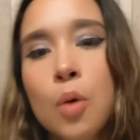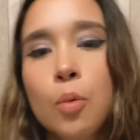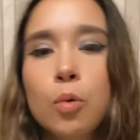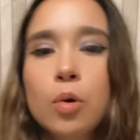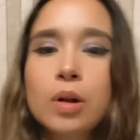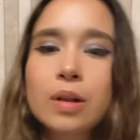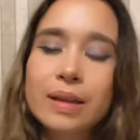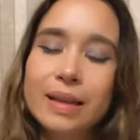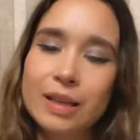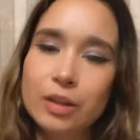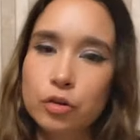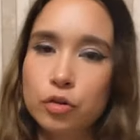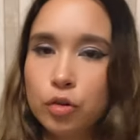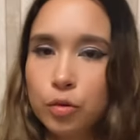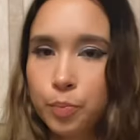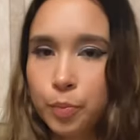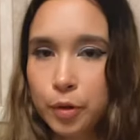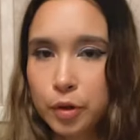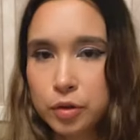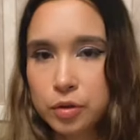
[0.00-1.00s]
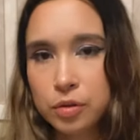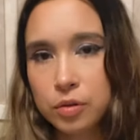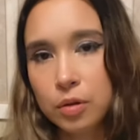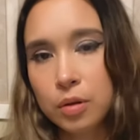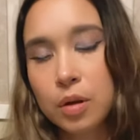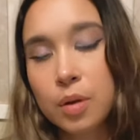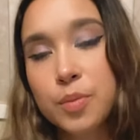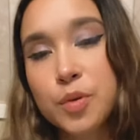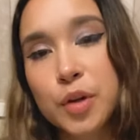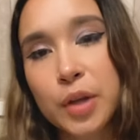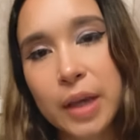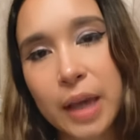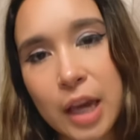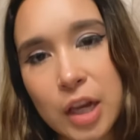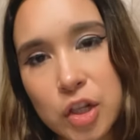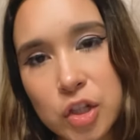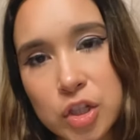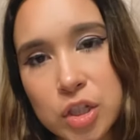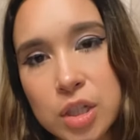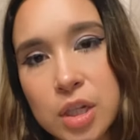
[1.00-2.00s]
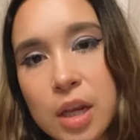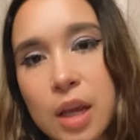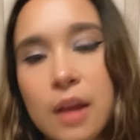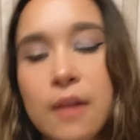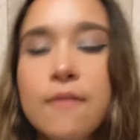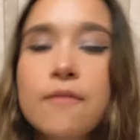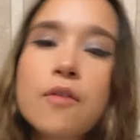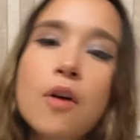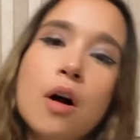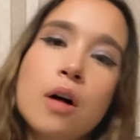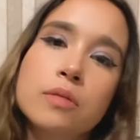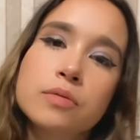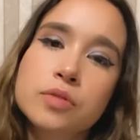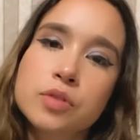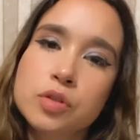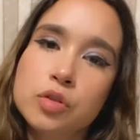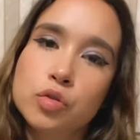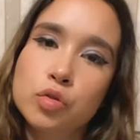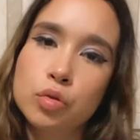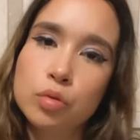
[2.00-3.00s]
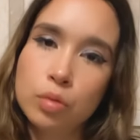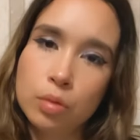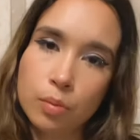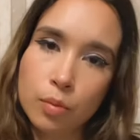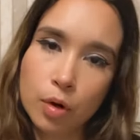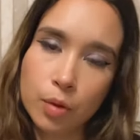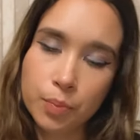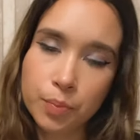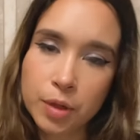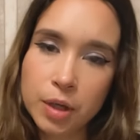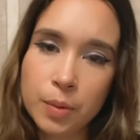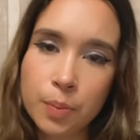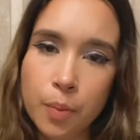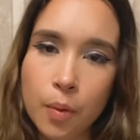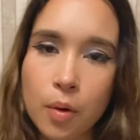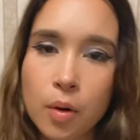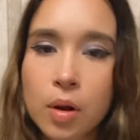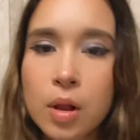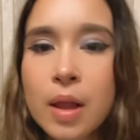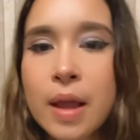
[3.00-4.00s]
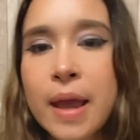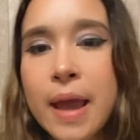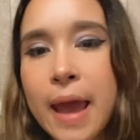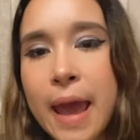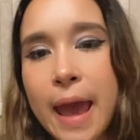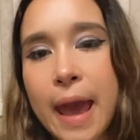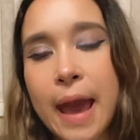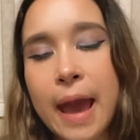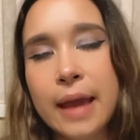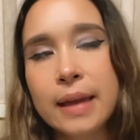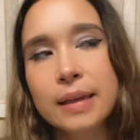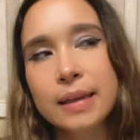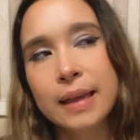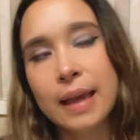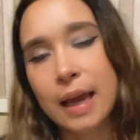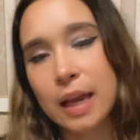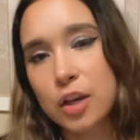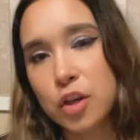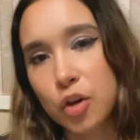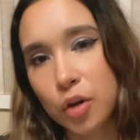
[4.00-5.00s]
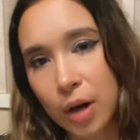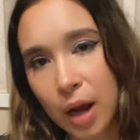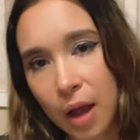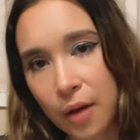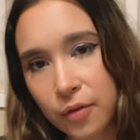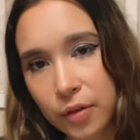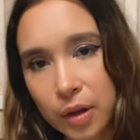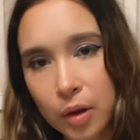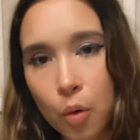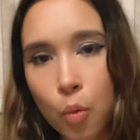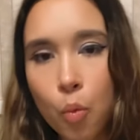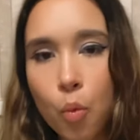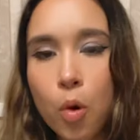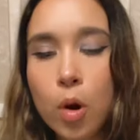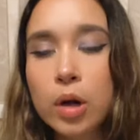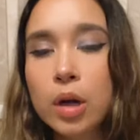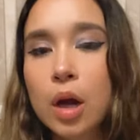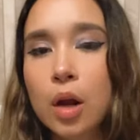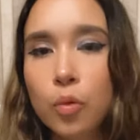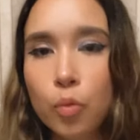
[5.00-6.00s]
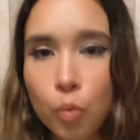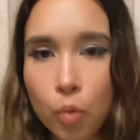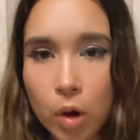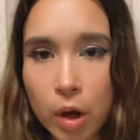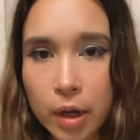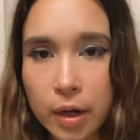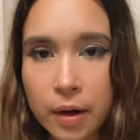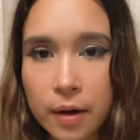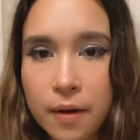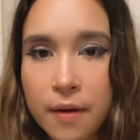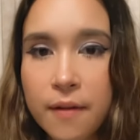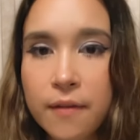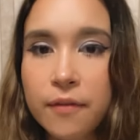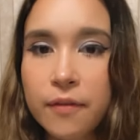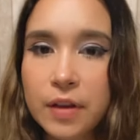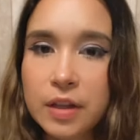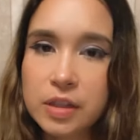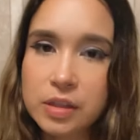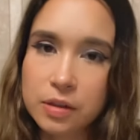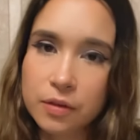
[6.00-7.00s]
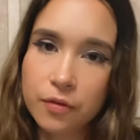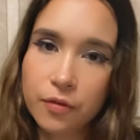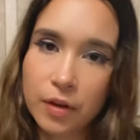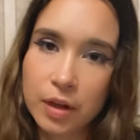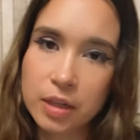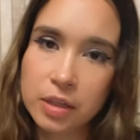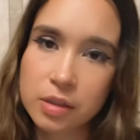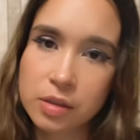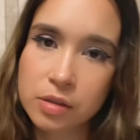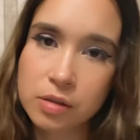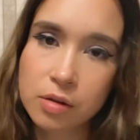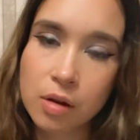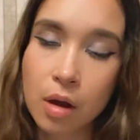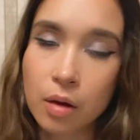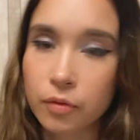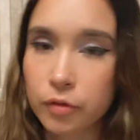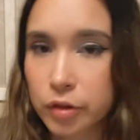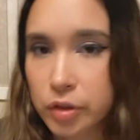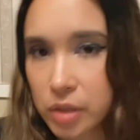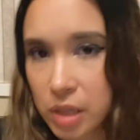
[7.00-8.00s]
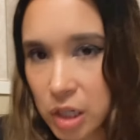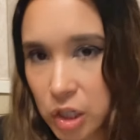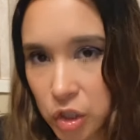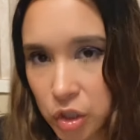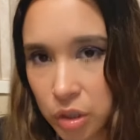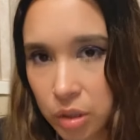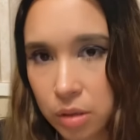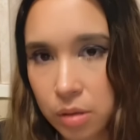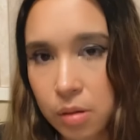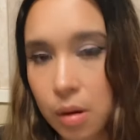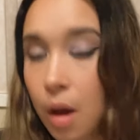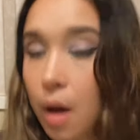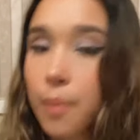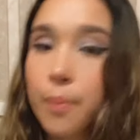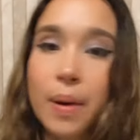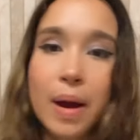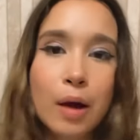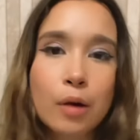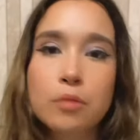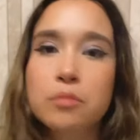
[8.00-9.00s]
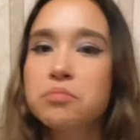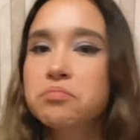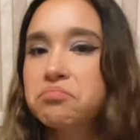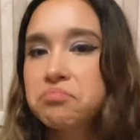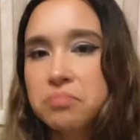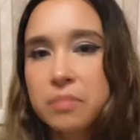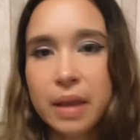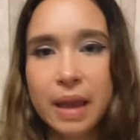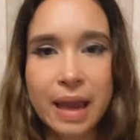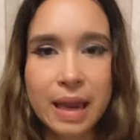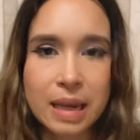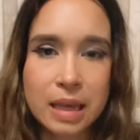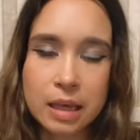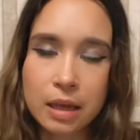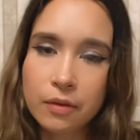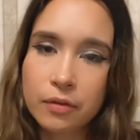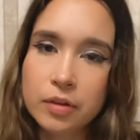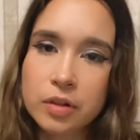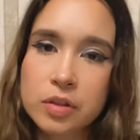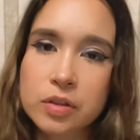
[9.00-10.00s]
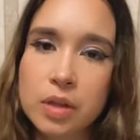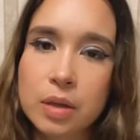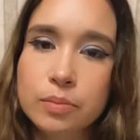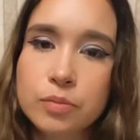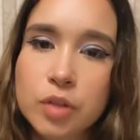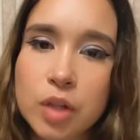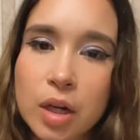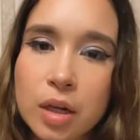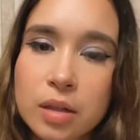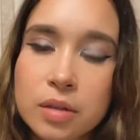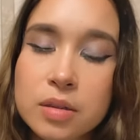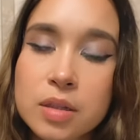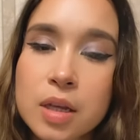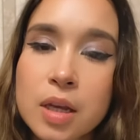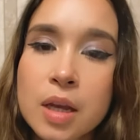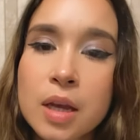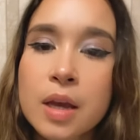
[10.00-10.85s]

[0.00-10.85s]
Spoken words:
well, interpersonal communication involves two or more people, and again, you're having a one-on-one, face-to-face conversation about any given subject.